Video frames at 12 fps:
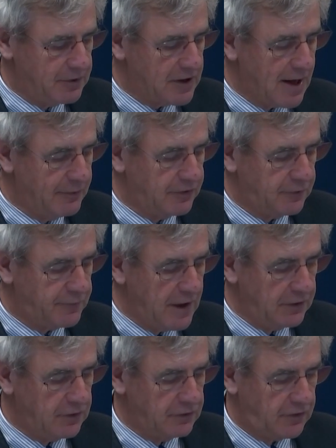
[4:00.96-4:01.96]
become a
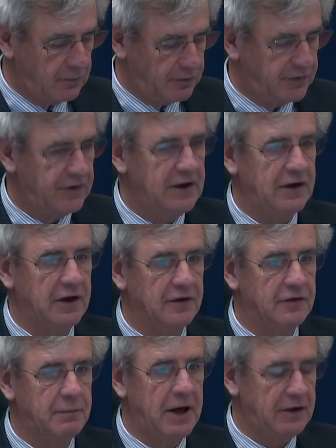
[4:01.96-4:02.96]
defendant to the
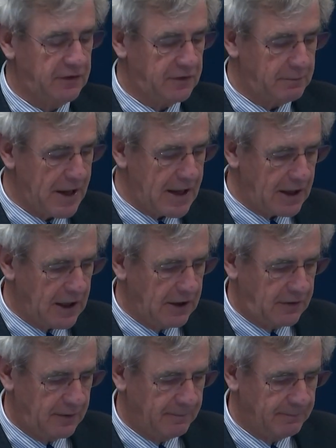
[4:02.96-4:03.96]
proceedings by disobeying
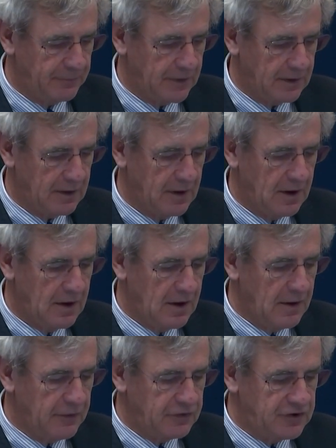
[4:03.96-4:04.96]
it.
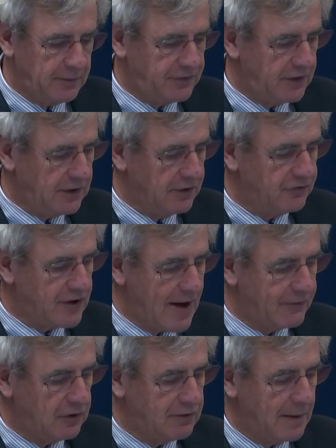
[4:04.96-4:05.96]
The gypsy and
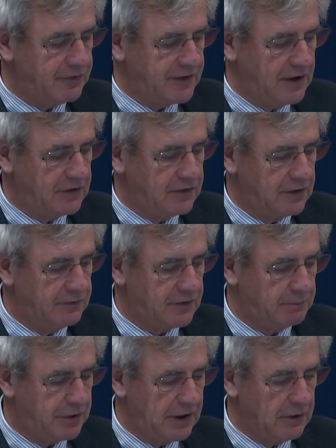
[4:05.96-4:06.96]
traveller representatives
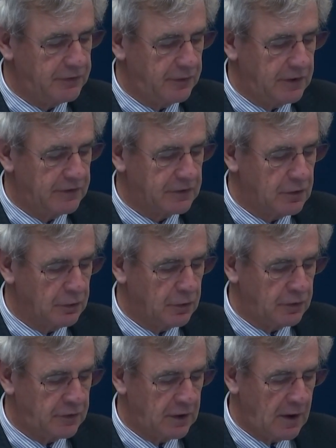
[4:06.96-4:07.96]
appealed to this
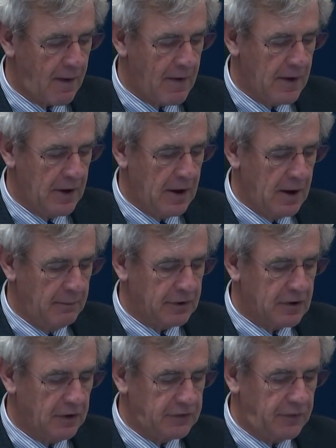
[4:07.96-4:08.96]
court.
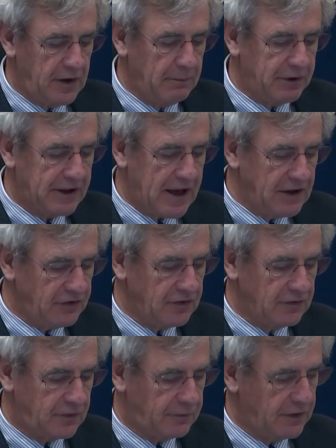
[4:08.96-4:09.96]
Because of the
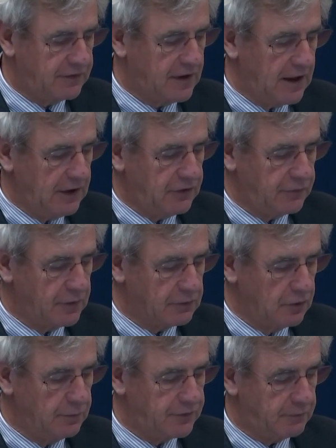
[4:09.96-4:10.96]
implications of this case for
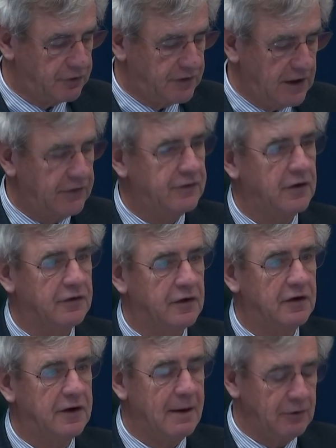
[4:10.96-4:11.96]
groups of protesters
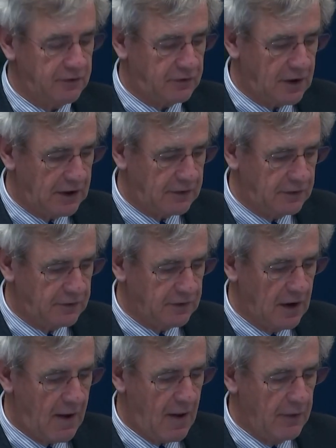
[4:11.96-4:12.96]
and demonstrators,
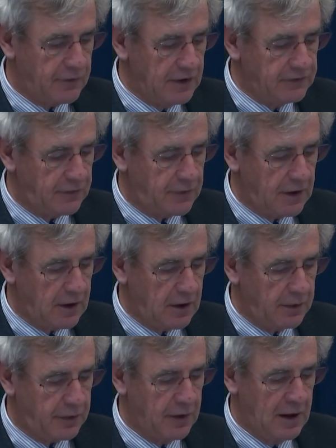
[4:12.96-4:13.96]
Friends of the
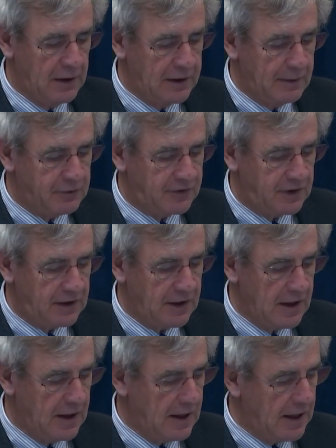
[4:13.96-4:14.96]
Earth,
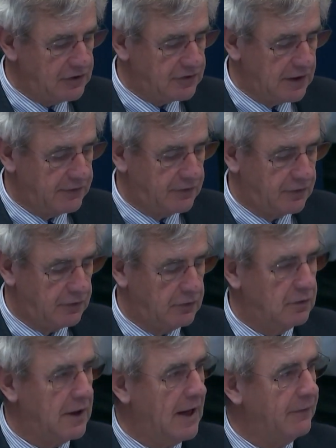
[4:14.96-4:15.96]
Liberty,
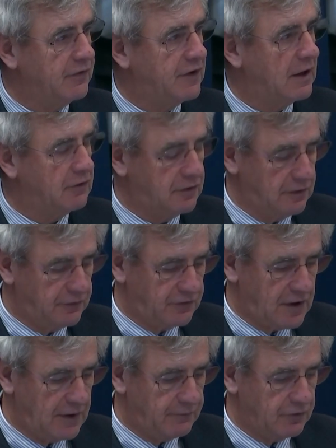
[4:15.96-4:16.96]
HS2 and the Secretary of
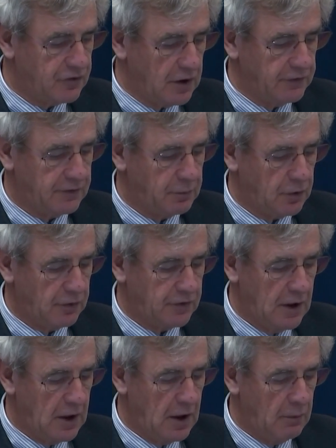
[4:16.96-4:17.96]
State for Transport
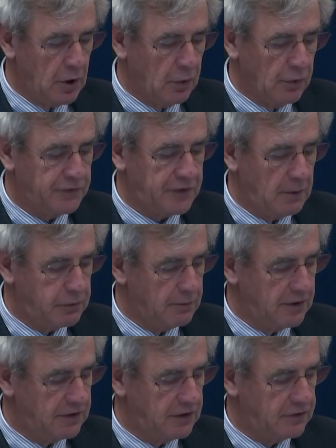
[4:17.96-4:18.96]
were also
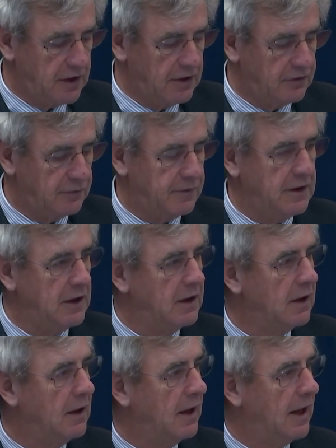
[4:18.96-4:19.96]
permitted to
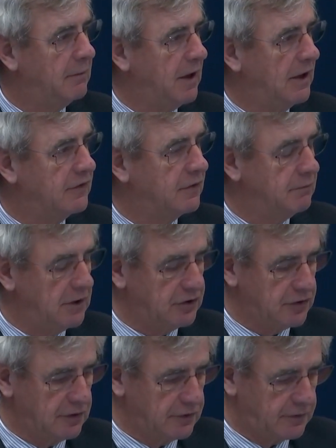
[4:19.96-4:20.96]
intervene and make
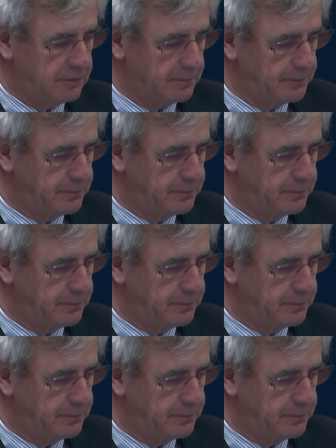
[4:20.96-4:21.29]
submissions.